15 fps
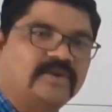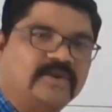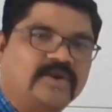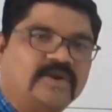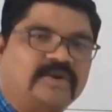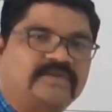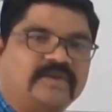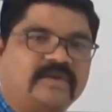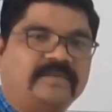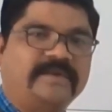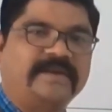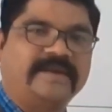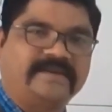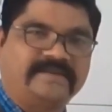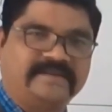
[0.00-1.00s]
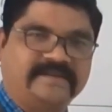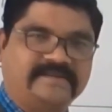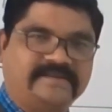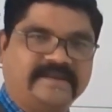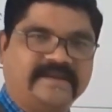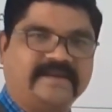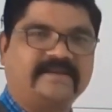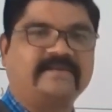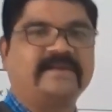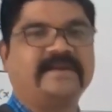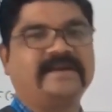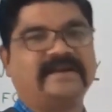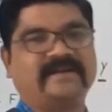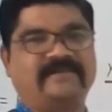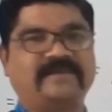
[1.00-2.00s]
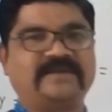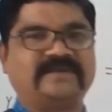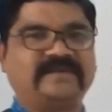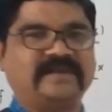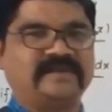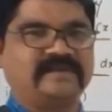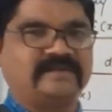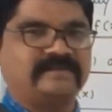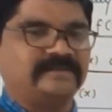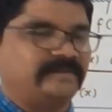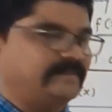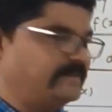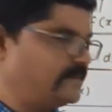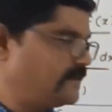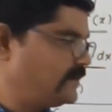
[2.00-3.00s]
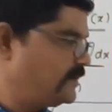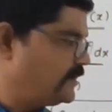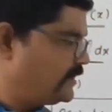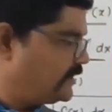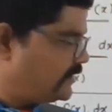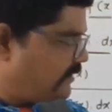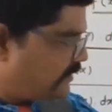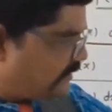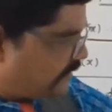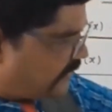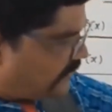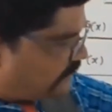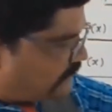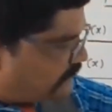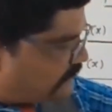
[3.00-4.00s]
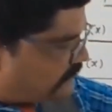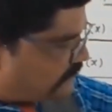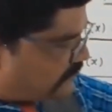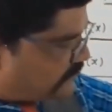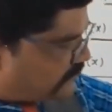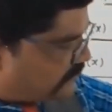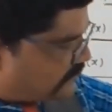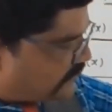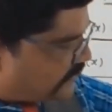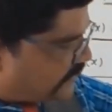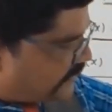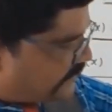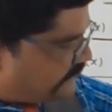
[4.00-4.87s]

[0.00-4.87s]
cos of x is there in differentiation. If I